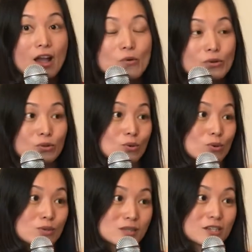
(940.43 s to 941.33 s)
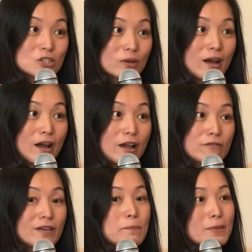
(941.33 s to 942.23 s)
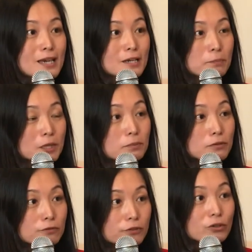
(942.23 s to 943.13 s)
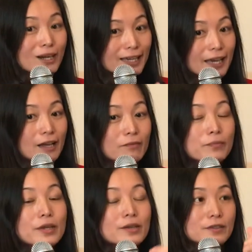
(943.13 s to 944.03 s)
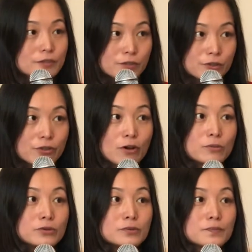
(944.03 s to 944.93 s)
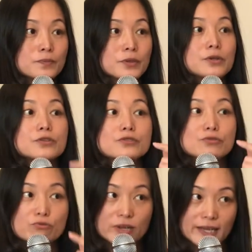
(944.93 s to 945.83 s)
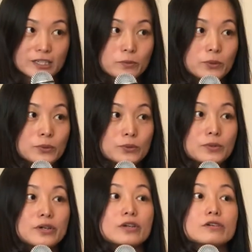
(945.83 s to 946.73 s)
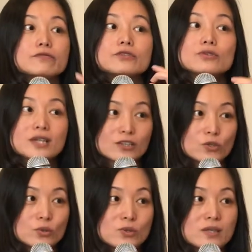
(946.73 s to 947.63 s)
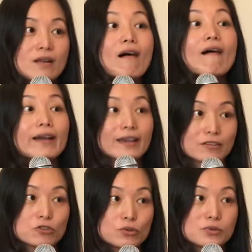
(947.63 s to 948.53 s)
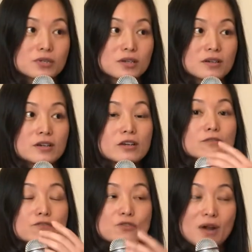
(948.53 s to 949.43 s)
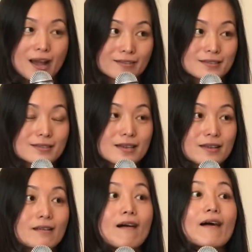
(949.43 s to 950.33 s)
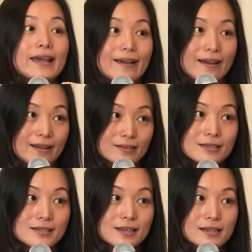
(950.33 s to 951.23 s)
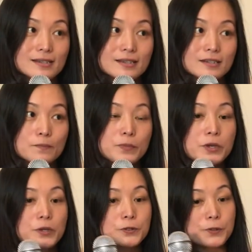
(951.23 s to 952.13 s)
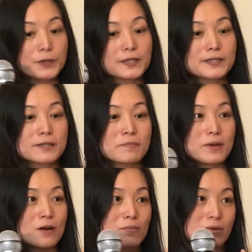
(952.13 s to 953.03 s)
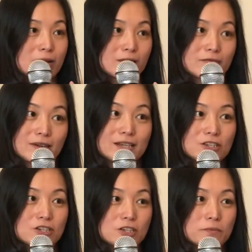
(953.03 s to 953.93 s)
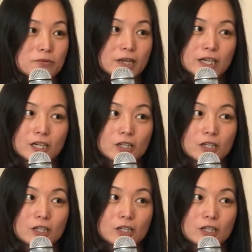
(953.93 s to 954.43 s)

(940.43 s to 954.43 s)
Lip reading: our thoughts into life and make people feel, again, this is normal, this is relatable. If you can use it, I can use it. If you understand it, I can understand it. So it's about bringing that relationship really